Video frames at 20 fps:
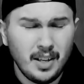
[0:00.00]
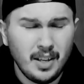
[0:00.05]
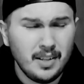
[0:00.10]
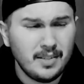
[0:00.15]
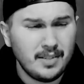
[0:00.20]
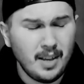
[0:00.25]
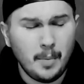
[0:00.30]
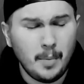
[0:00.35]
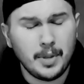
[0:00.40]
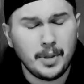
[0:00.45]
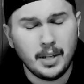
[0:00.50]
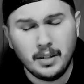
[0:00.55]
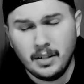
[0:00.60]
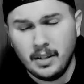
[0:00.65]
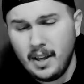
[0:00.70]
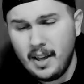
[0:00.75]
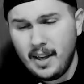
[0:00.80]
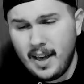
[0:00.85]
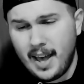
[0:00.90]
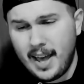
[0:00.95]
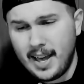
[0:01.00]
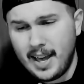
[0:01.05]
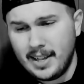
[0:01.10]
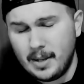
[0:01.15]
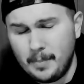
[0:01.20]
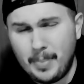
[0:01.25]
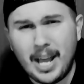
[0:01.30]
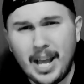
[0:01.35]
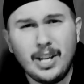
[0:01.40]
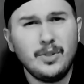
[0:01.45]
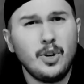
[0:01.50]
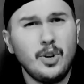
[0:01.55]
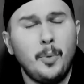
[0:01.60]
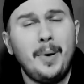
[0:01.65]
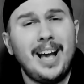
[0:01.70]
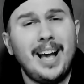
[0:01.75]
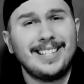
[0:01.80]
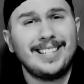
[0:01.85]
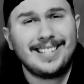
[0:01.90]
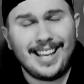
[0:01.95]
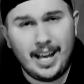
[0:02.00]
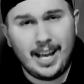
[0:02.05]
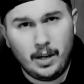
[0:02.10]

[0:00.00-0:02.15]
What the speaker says: Something. And Pedro Pascal.